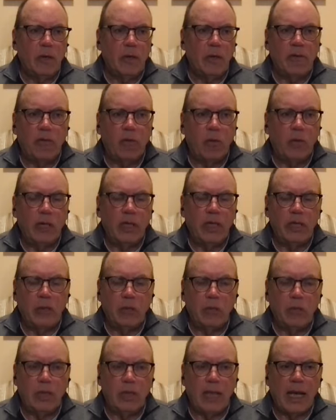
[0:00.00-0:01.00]
avoiding
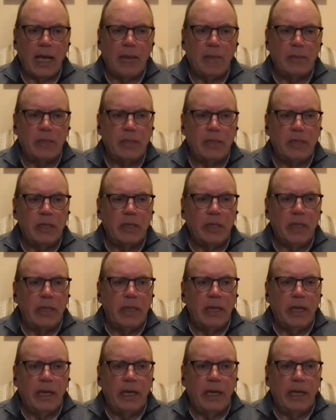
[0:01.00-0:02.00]
relapse
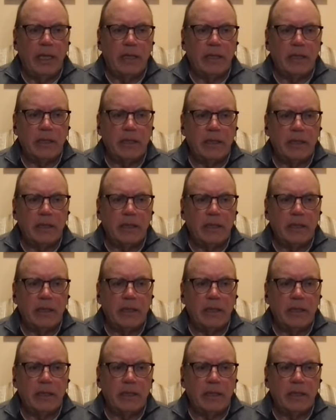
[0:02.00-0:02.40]
and